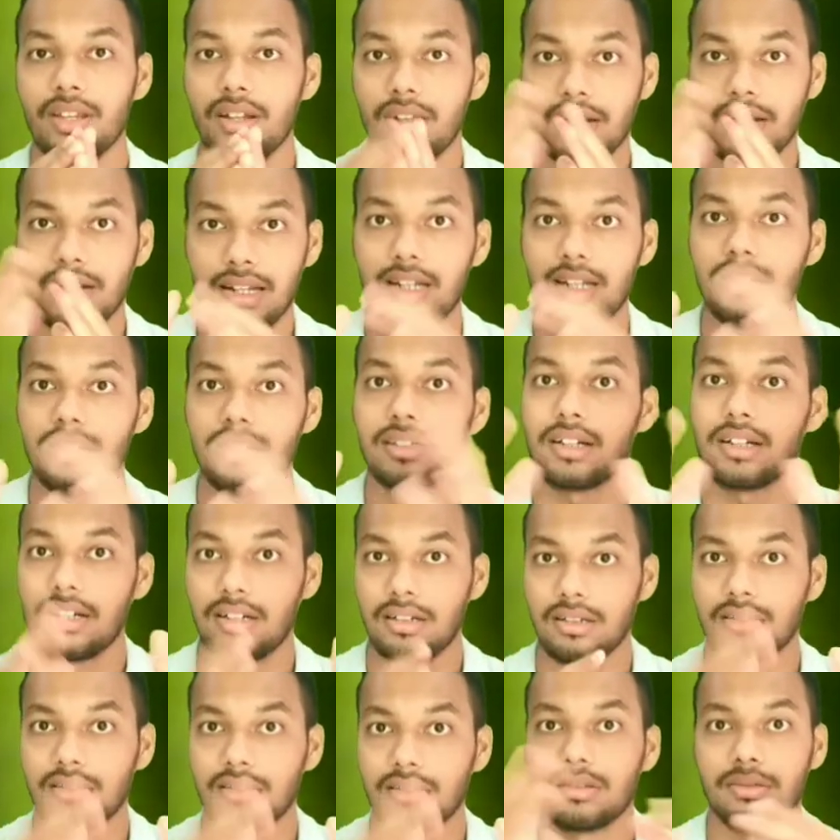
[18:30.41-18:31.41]
NET
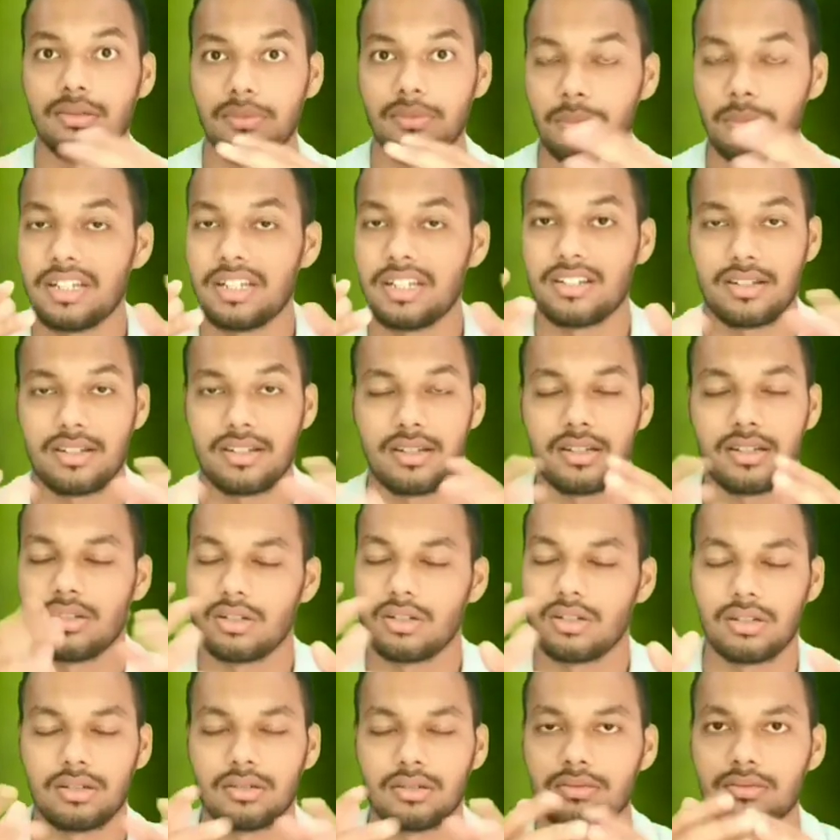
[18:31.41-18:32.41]
and PhD
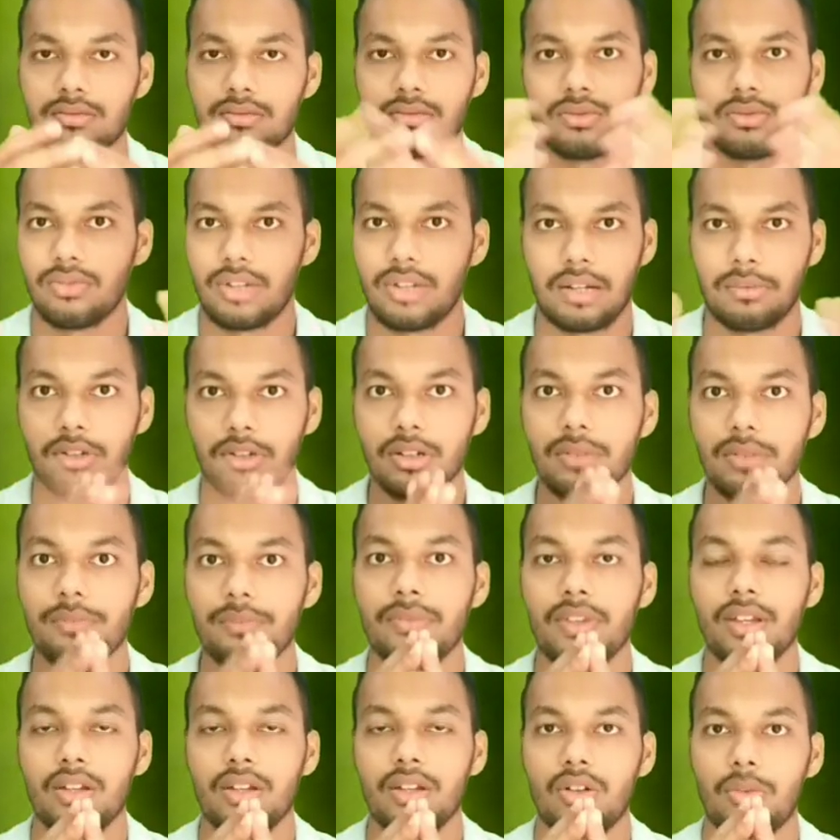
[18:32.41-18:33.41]
or whatever
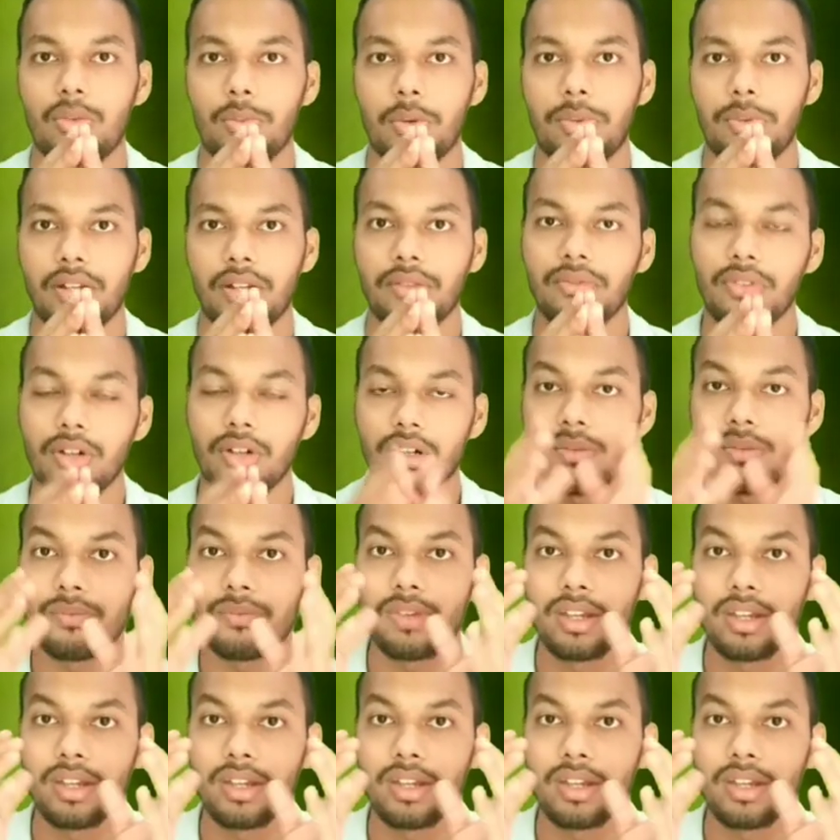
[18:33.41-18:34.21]
you are preparing for.